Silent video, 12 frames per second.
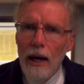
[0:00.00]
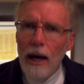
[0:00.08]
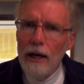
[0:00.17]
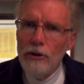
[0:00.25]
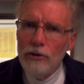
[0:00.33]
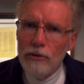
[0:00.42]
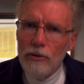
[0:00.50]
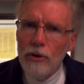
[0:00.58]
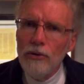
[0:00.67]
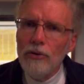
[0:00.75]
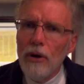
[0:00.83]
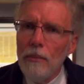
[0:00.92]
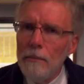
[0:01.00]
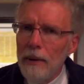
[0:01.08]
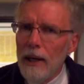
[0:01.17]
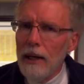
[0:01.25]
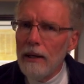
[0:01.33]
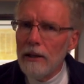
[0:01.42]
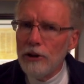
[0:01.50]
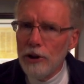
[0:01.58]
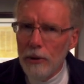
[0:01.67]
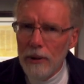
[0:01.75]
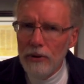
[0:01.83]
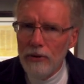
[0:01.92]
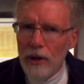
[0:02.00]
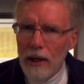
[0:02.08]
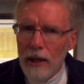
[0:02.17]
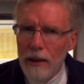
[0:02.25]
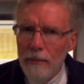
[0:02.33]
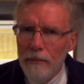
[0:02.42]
and Jerusalem being a Jewish city.